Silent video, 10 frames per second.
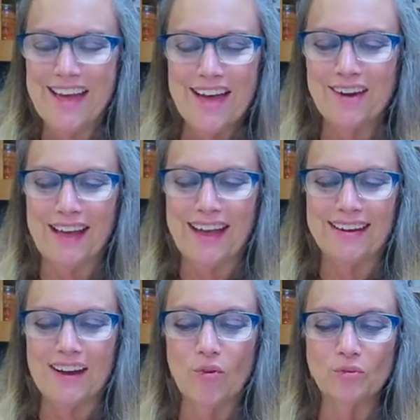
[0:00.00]
okay,
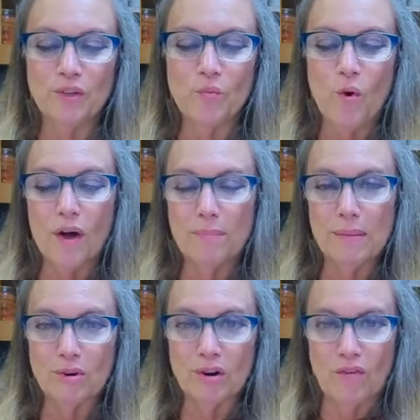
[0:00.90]
only one
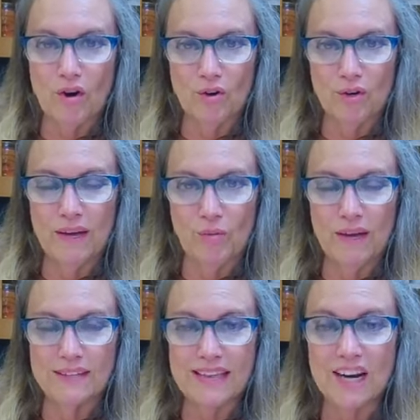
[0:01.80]
member of our
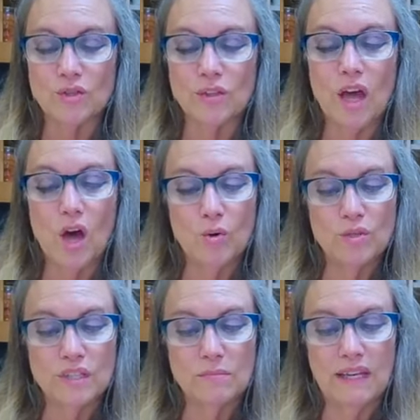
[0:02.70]
group has actually
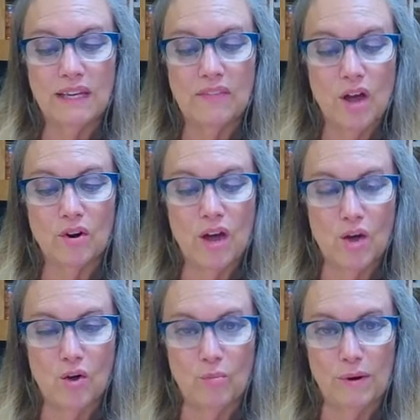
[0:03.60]
hosted me in their
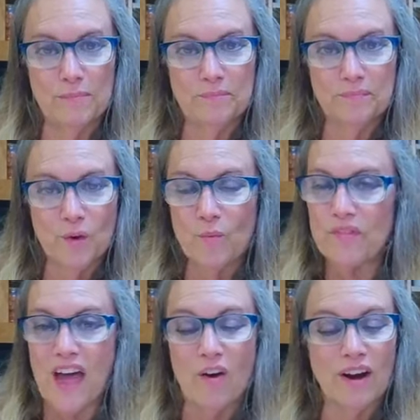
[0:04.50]
home
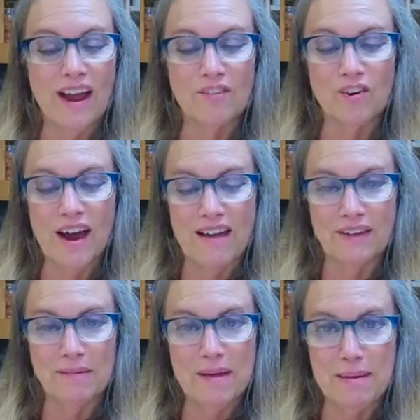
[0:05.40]
without ever
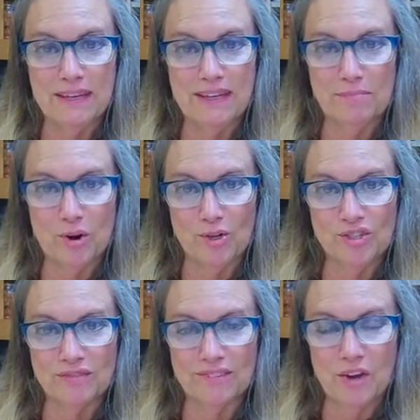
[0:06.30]
having met me in
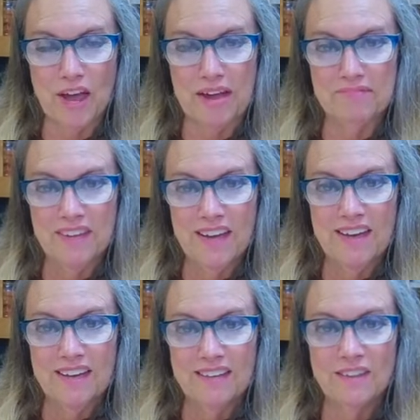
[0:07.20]
person. Okay,
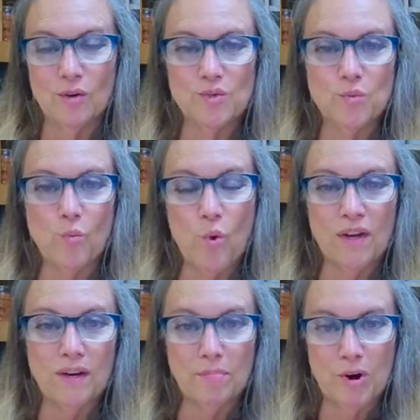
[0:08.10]
there is
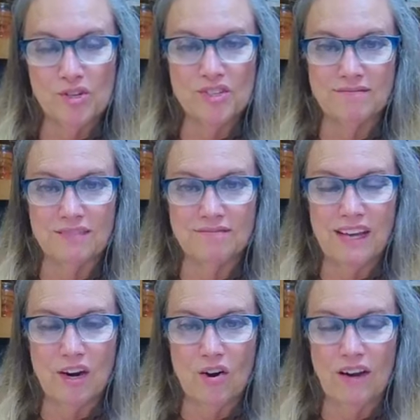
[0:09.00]
one person
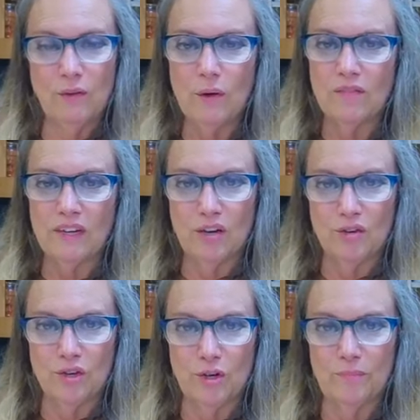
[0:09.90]
in our If You have a
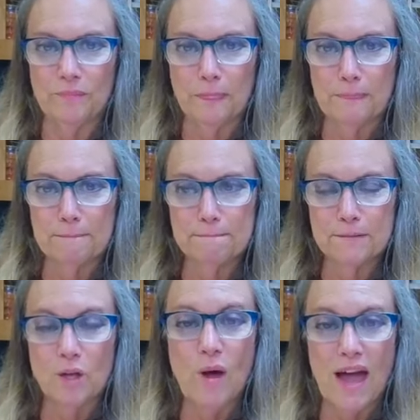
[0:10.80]
group
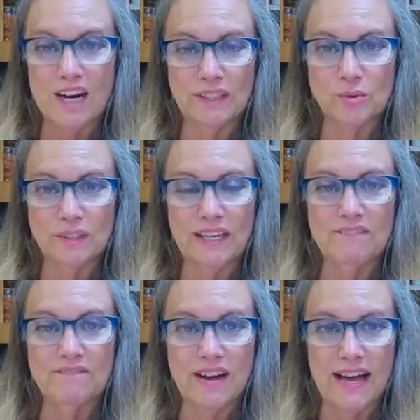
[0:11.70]
who actually
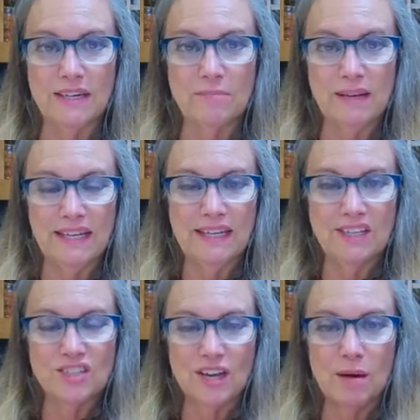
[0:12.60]
invited me
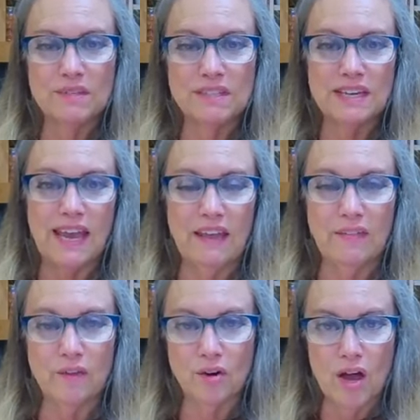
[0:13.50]
to come stay
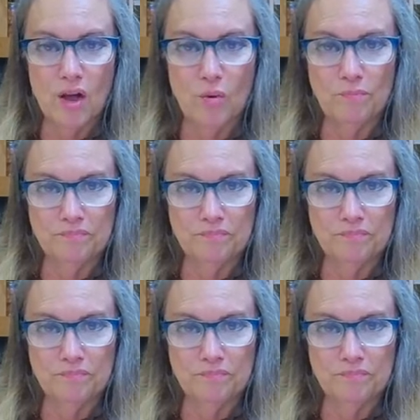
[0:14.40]
in their home